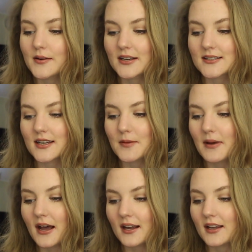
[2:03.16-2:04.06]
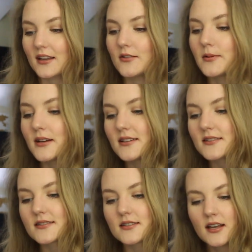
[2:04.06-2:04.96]
I'm gonna take it back. It
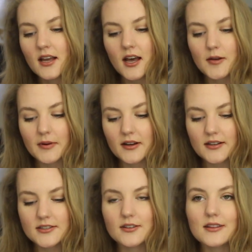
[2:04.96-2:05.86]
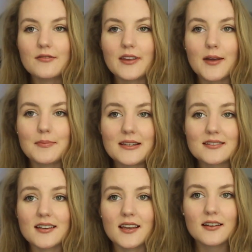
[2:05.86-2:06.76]
was, I bought it during the VIB
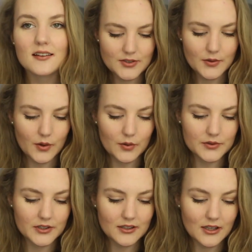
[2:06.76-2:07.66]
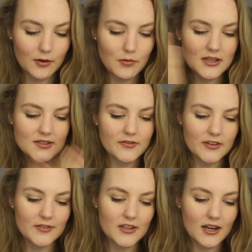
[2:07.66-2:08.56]
sale, so it was
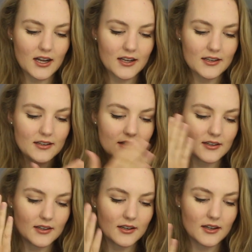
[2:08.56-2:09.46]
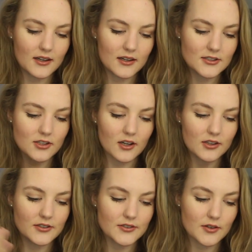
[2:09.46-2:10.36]
$59
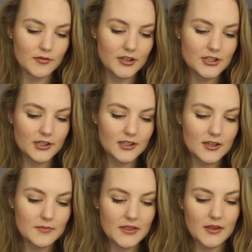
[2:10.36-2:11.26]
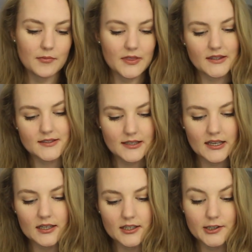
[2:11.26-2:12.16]
originally, but then with the
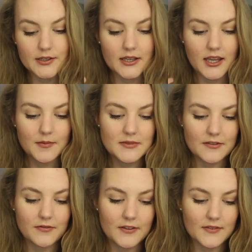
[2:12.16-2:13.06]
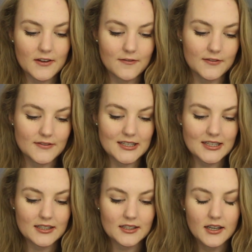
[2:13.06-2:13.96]
sale, it came to
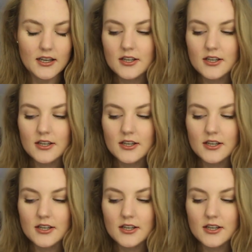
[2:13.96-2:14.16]
$50.15,